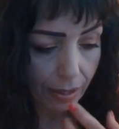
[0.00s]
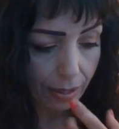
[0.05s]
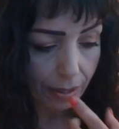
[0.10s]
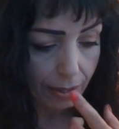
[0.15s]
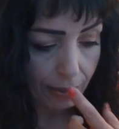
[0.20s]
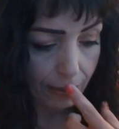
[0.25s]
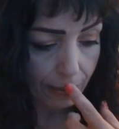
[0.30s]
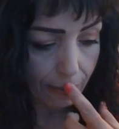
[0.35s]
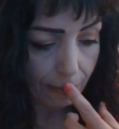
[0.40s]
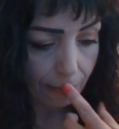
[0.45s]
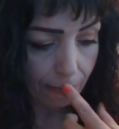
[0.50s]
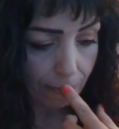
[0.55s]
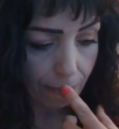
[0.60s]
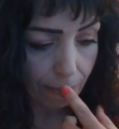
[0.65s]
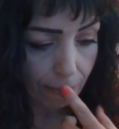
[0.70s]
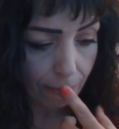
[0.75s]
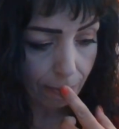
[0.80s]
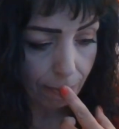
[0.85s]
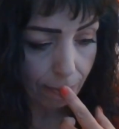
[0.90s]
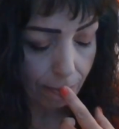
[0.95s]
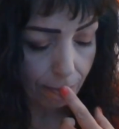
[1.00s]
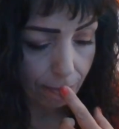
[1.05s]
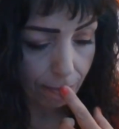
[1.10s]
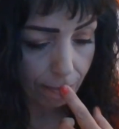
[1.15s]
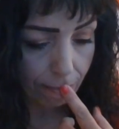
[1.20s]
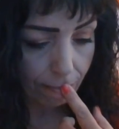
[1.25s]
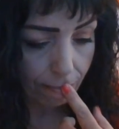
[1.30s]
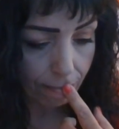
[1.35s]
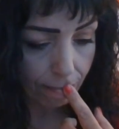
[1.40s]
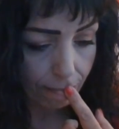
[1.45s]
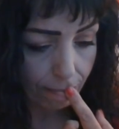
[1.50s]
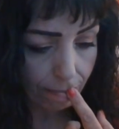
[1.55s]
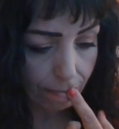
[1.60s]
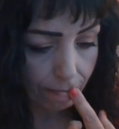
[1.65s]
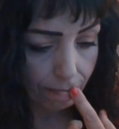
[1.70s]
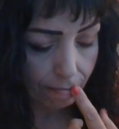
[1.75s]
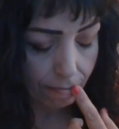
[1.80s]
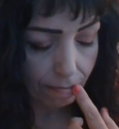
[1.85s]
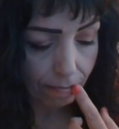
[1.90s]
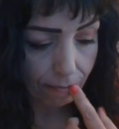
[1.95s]

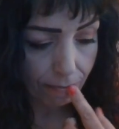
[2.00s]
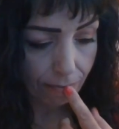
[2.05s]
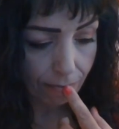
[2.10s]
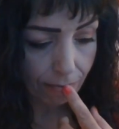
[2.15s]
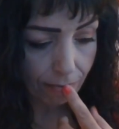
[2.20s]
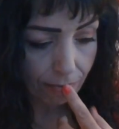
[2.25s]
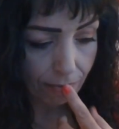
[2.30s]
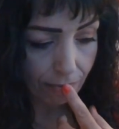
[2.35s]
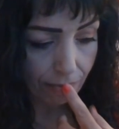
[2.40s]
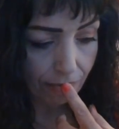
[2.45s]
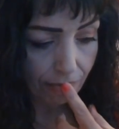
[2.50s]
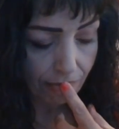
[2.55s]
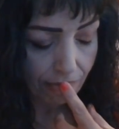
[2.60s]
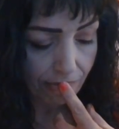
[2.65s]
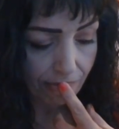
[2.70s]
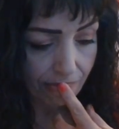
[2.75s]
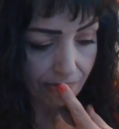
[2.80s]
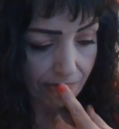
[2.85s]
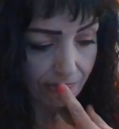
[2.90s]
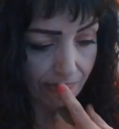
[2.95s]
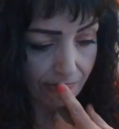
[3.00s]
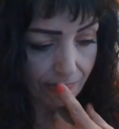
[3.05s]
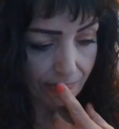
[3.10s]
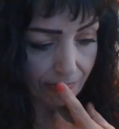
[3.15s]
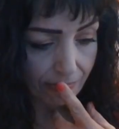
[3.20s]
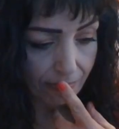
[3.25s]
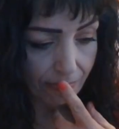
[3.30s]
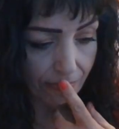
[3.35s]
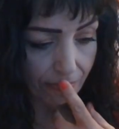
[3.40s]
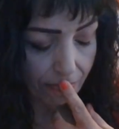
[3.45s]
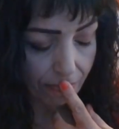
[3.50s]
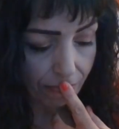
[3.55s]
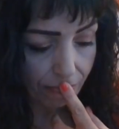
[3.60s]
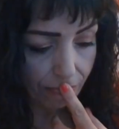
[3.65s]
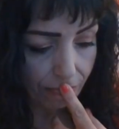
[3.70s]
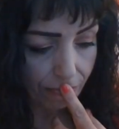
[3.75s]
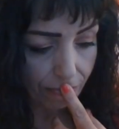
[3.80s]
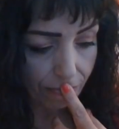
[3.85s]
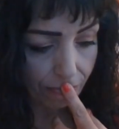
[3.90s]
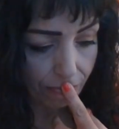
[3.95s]

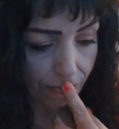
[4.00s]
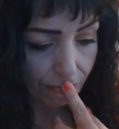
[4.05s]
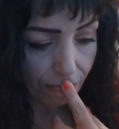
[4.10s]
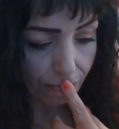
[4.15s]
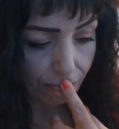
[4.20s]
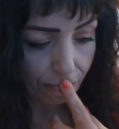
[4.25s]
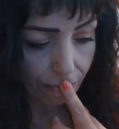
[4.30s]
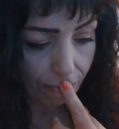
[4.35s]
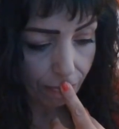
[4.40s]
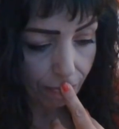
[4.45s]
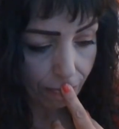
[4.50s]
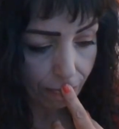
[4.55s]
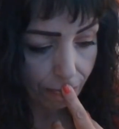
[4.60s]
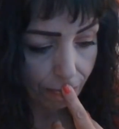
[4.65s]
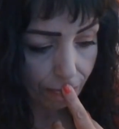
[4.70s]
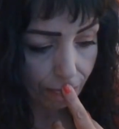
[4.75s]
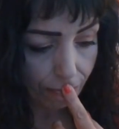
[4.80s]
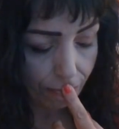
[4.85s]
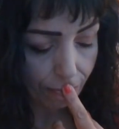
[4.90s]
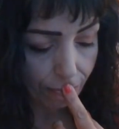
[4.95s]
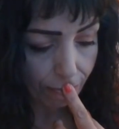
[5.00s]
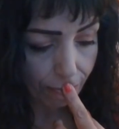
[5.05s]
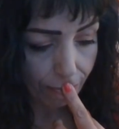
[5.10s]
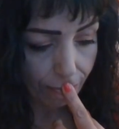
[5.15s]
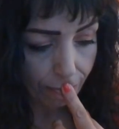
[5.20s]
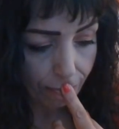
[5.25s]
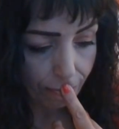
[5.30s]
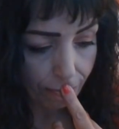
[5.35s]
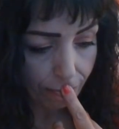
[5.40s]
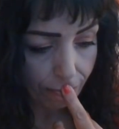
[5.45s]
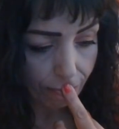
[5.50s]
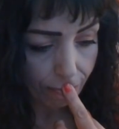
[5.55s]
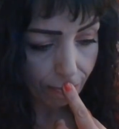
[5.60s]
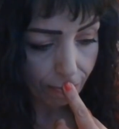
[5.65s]
(silence)